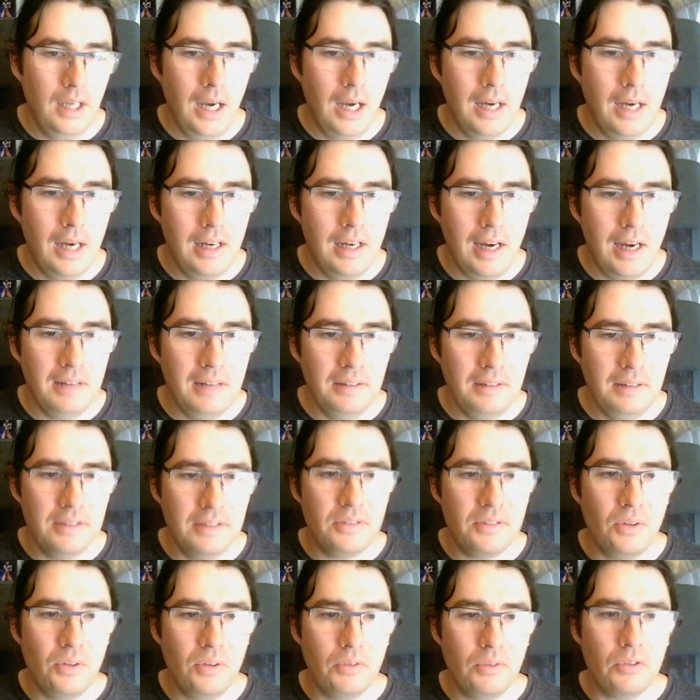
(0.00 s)
At this
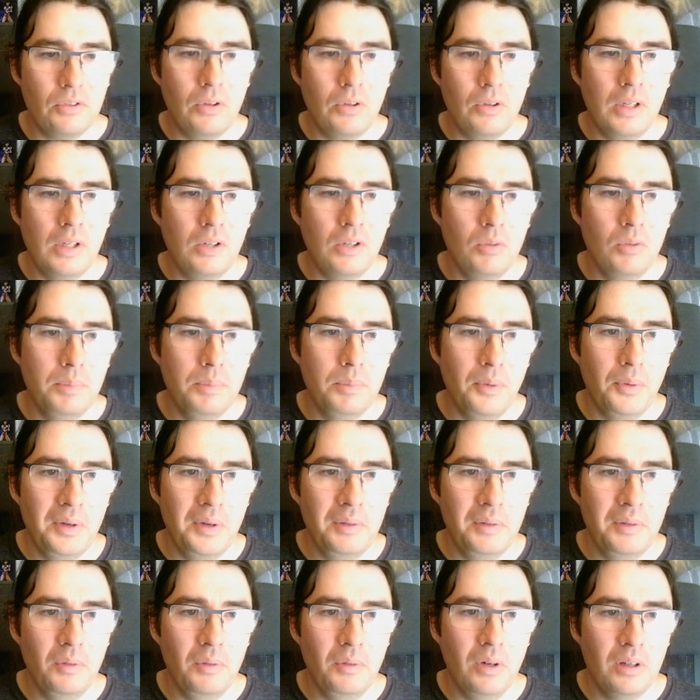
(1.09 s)
sort of critical point
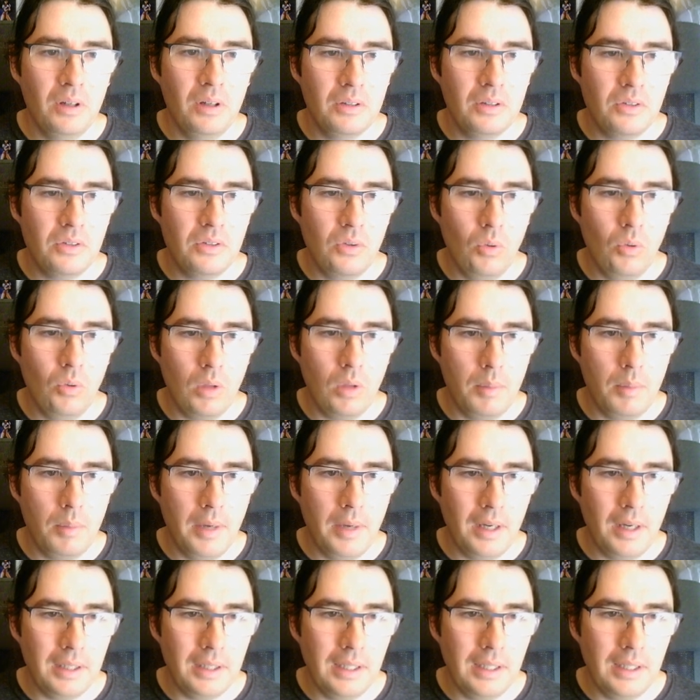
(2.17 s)
where it's all
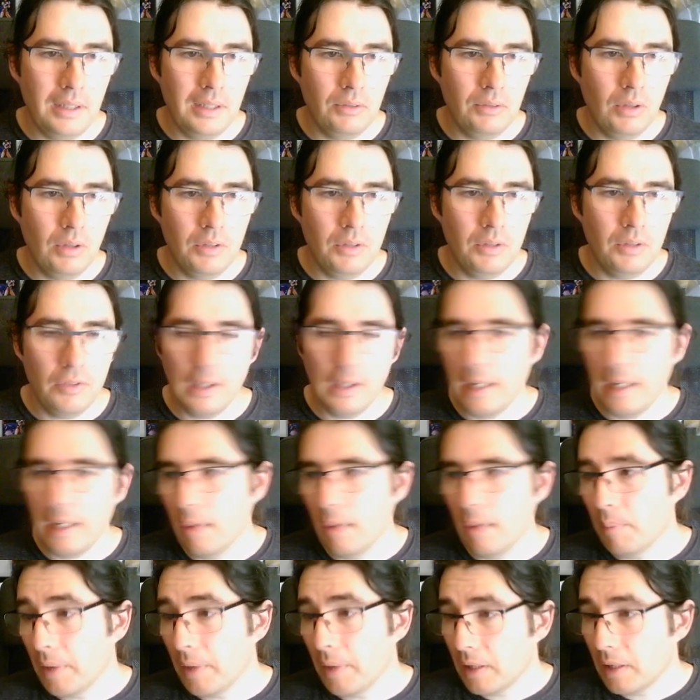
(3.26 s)
about getting ready for the
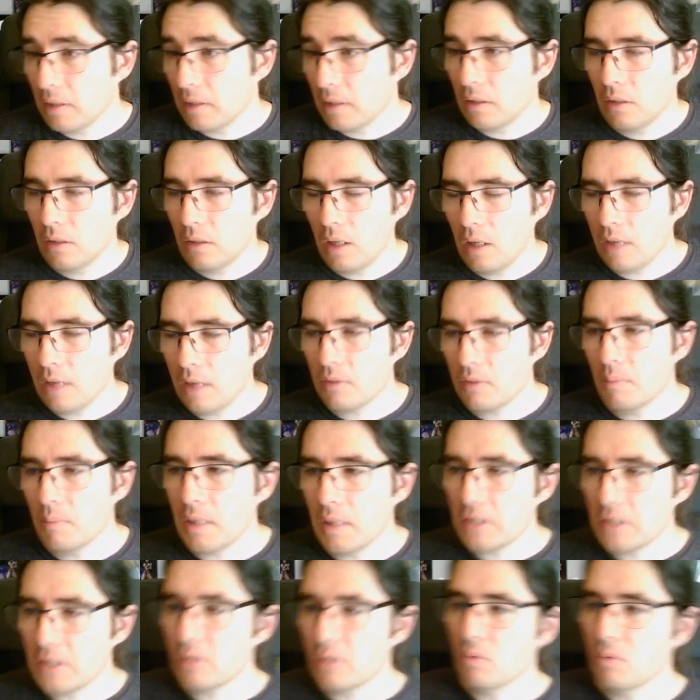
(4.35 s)
campaign, as I
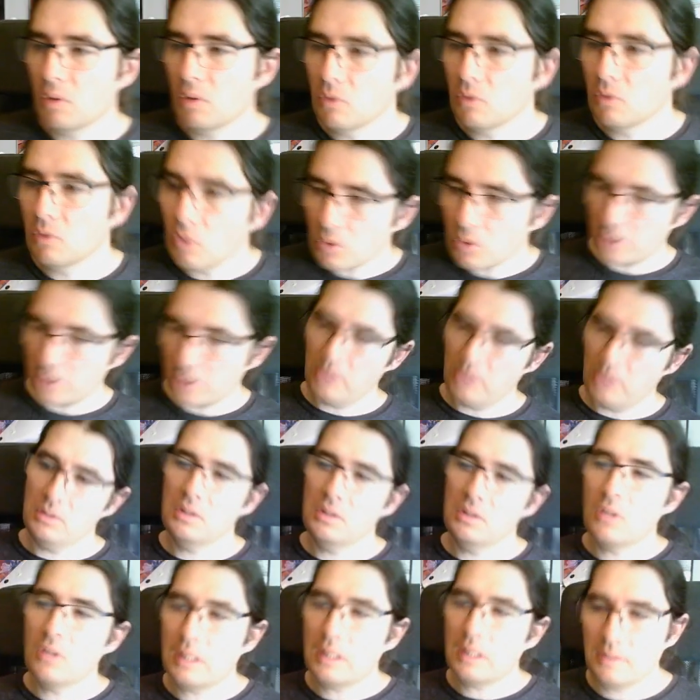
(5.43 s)
mentioned, we're launching on the
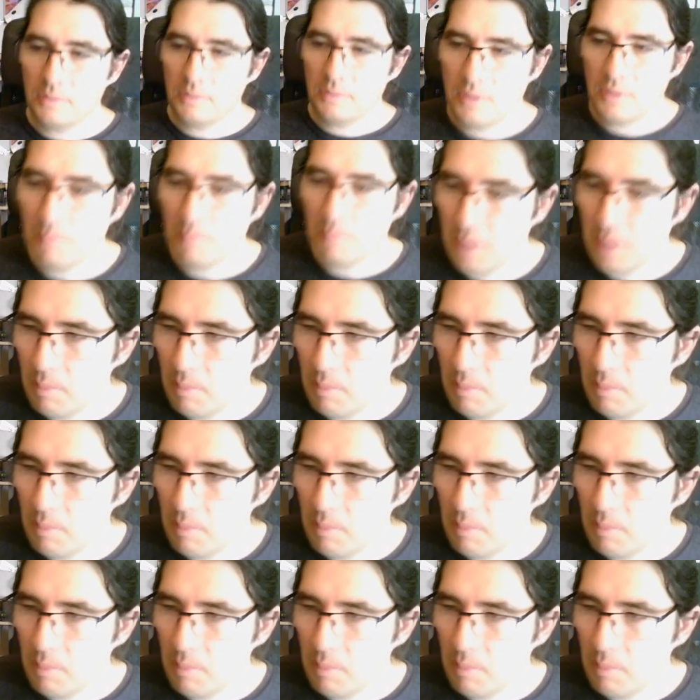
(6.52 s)
9th of September,